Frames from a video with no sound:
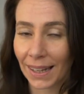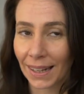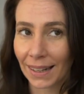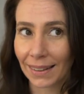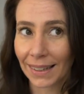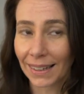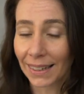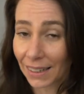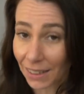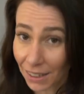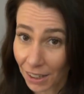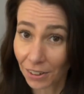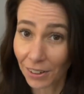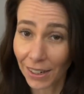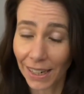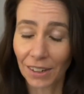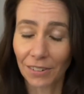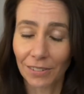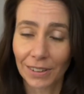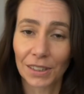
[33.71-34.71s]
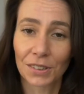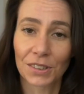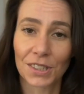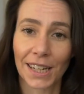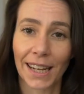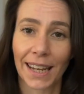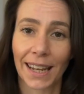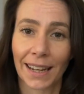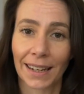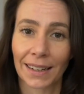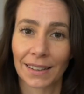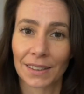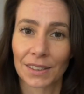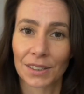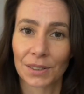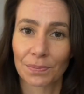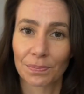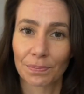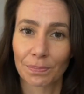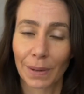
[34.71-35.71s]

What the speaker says: that can create real change